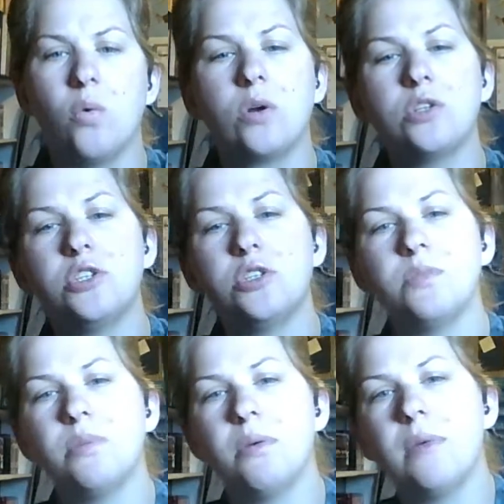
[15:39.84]
orange,
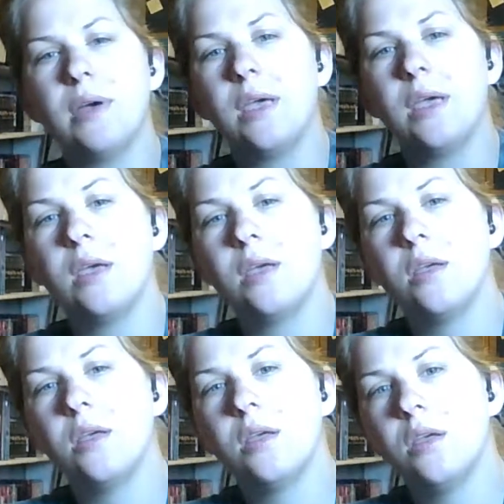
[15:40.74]
but my
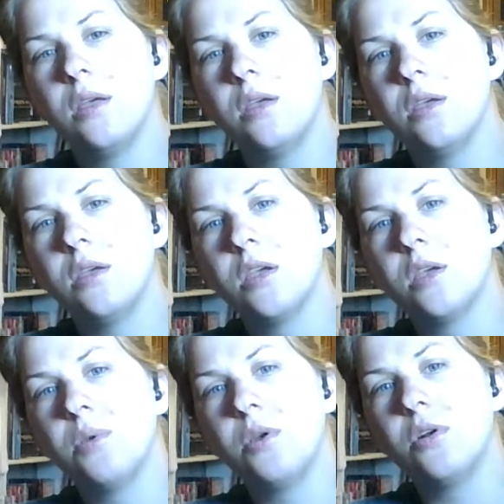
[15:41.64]

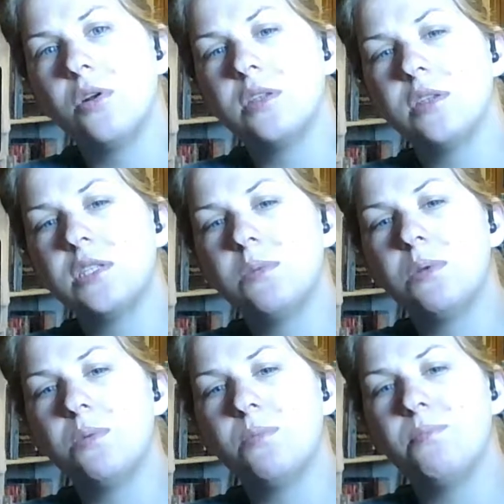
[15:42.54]
computer doesn't
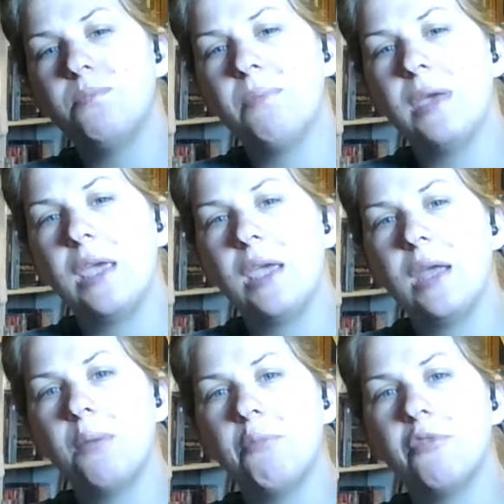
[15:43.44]
seem to be picking
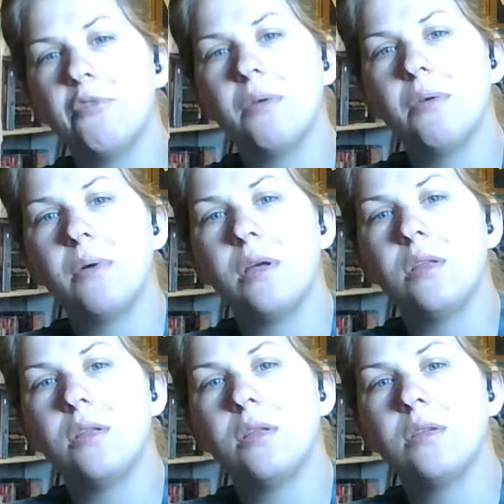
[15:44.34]
it up very well.